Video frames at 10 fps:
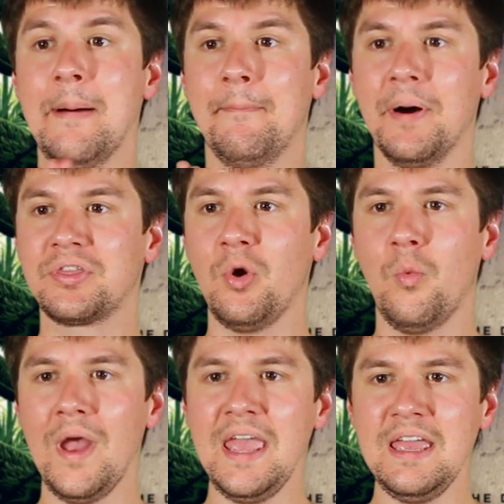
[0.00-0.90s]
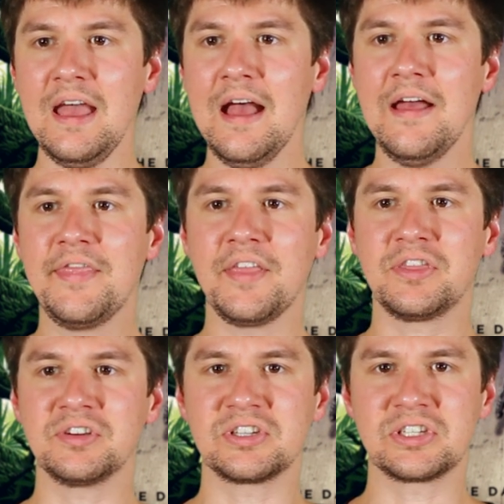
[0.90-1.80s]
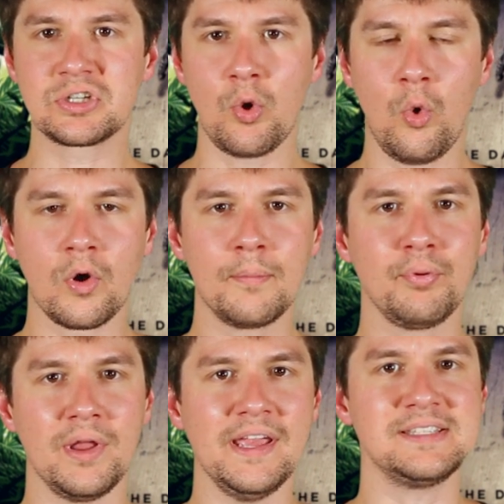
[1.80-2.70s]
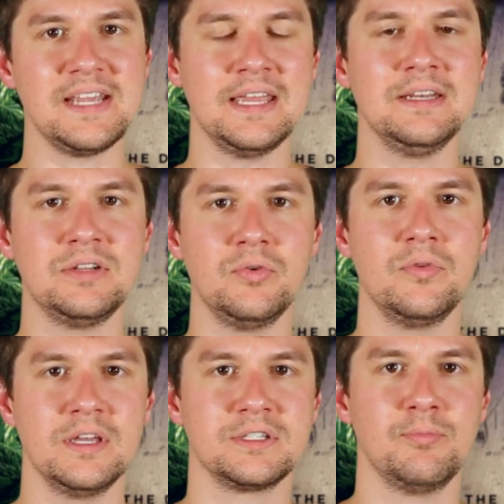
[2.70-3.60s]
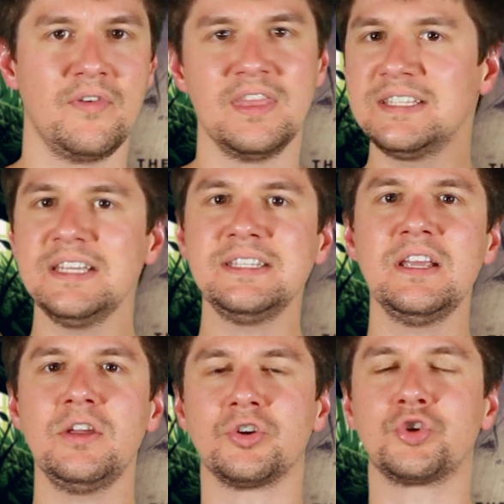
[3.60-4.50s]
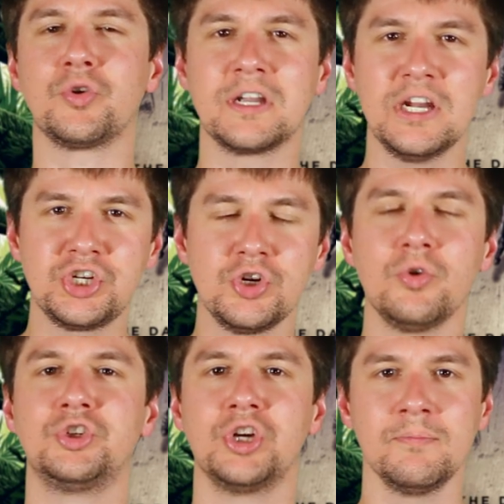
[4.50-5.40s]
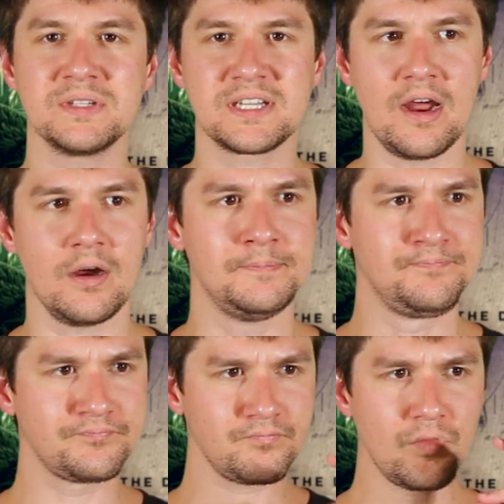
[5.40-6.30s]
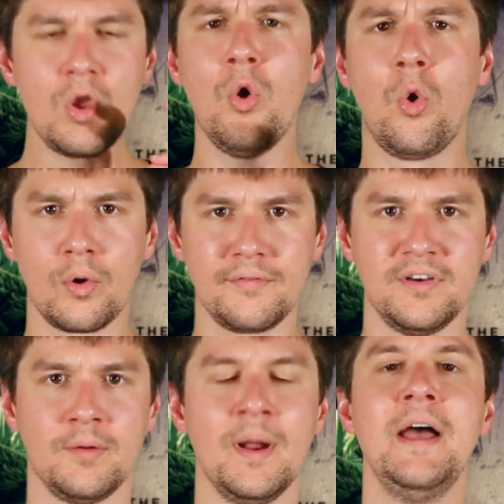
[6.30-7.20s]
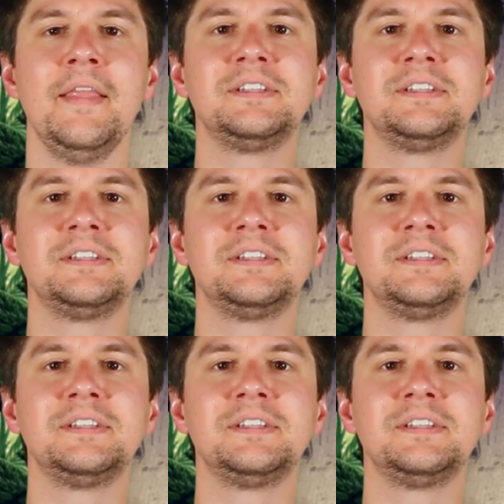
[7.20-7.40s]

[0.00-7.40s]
But the way that the score plays into this movie, this isn't your traditional jump scare horror film.